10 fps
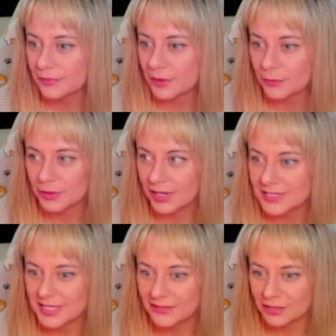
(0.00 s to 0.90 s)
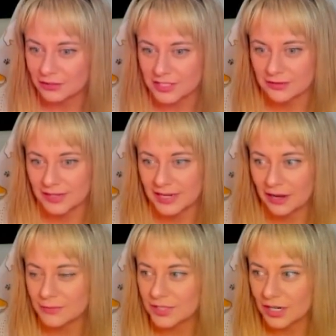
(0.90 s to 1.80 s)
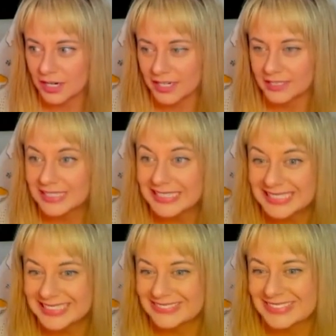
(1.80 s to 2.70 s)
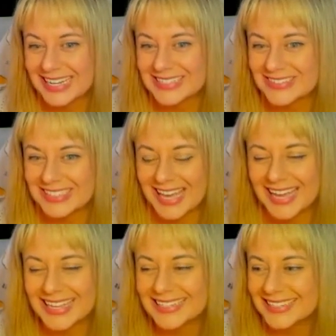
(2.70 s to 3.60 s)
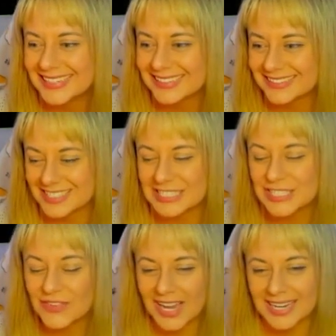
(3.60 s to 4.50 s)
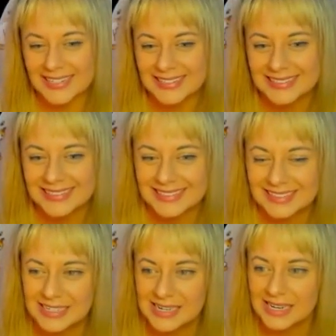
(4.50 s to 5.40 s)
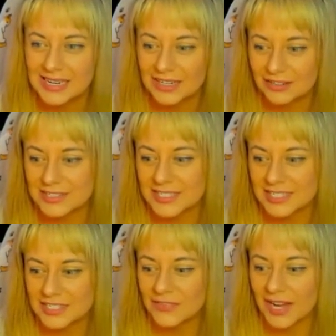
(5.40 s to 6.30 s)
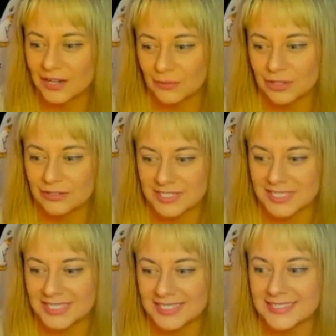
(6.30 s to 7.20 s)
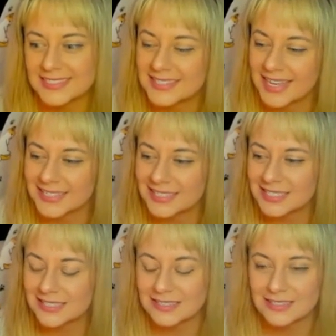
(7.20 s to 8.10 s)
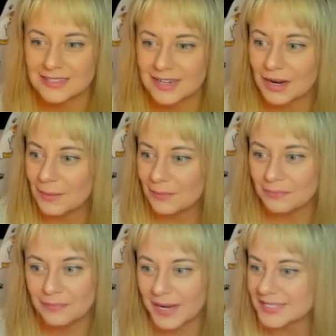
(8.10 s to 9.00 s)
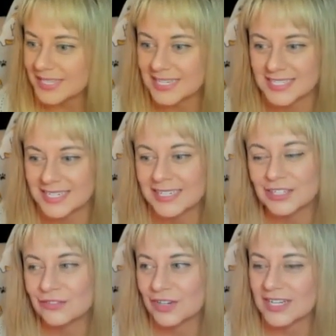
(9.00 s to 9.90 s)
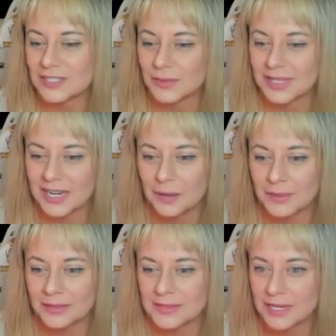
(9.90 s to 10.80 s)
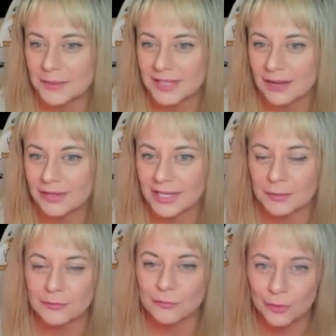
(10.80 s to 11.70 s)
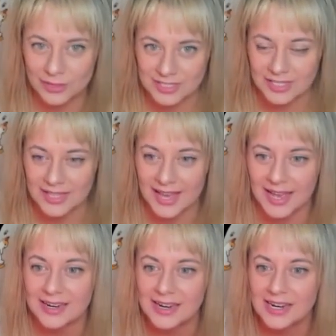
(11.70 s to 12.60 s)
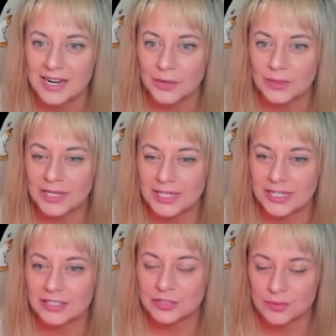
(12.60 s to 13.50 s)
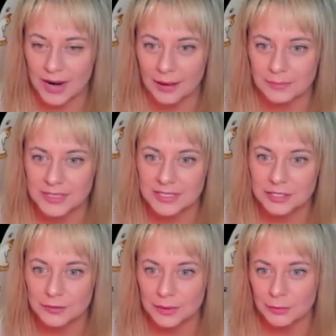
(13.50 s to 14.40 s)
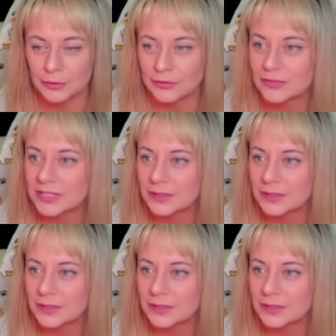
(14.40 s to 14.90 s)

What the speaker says: We're not saving Krista right now, I'm sorry. We're not doing that. Krista's fine. Krista is fine where Krista is. That's best case scenario for us. We cannot be upset about that. We cannot be focused on that. We need traps to be moved.